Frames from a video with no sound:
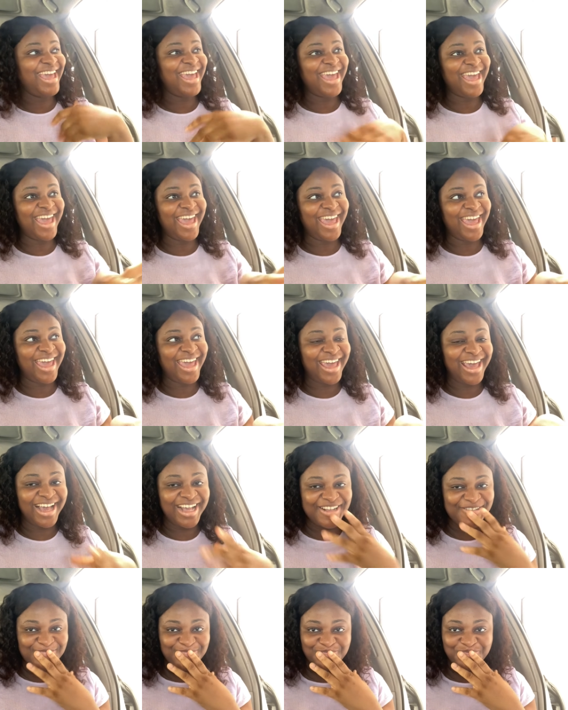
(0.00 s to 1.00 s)

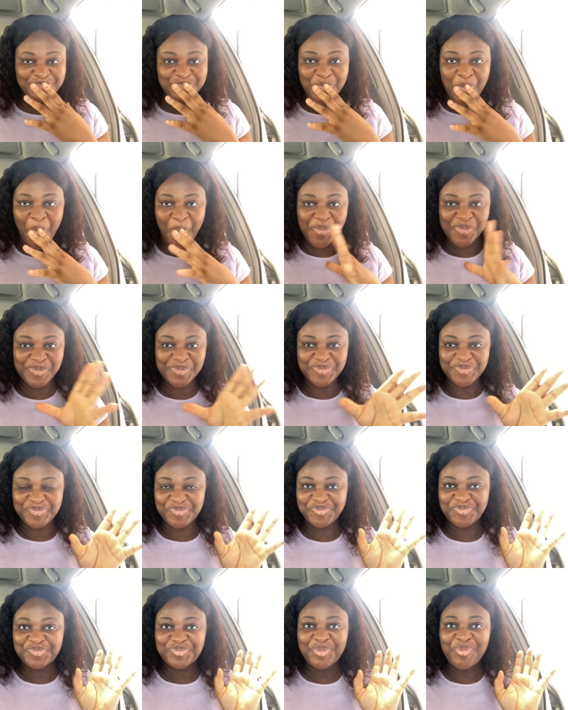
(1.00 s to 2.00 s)
and
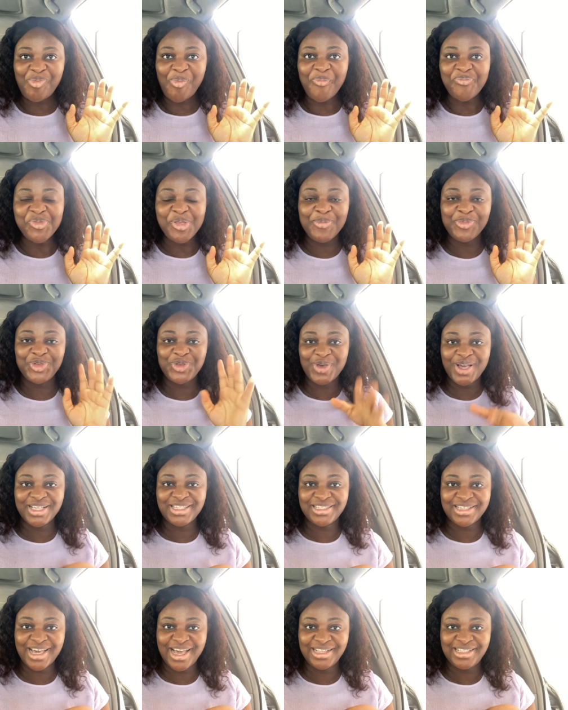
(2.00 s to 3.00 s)
i'm so
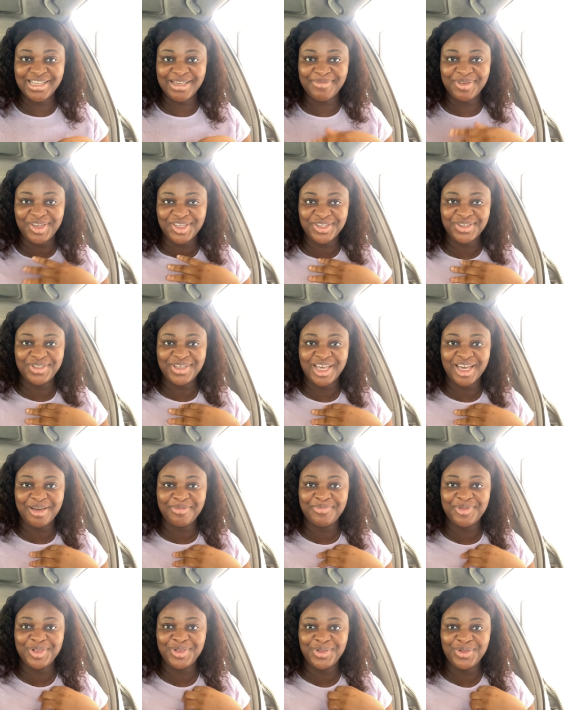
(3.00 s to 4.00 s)
excited because she's gonna help
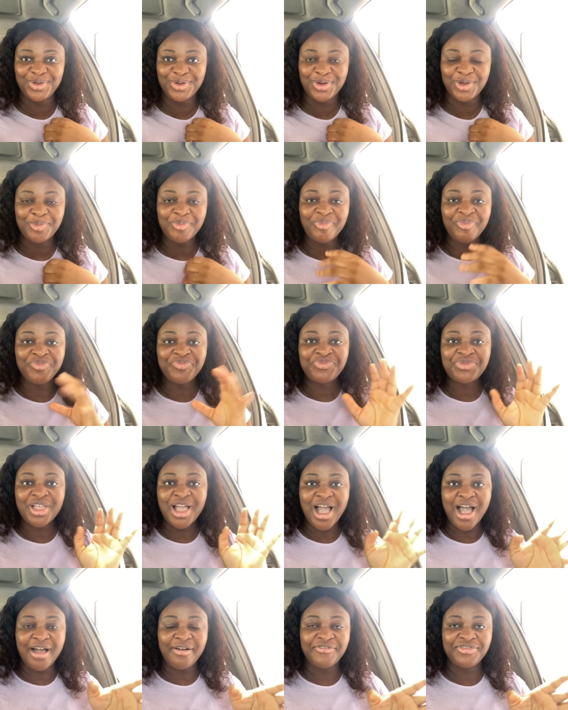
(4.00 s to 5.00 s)
me look
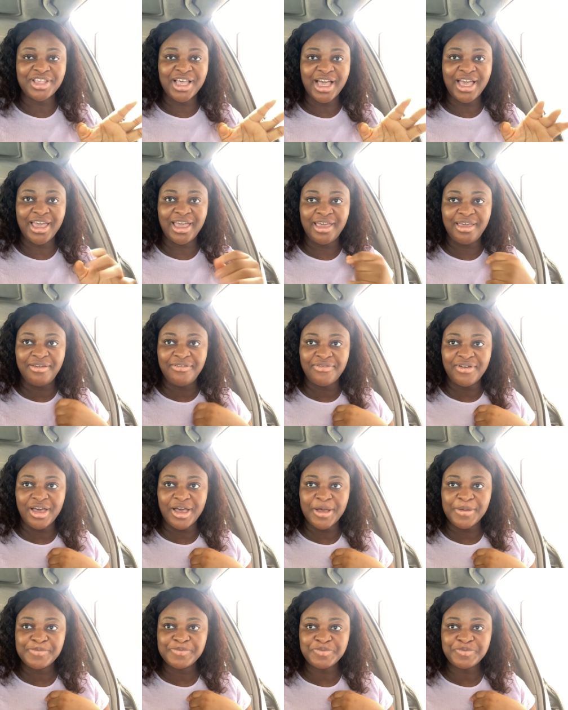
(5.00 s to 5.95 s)
after Eva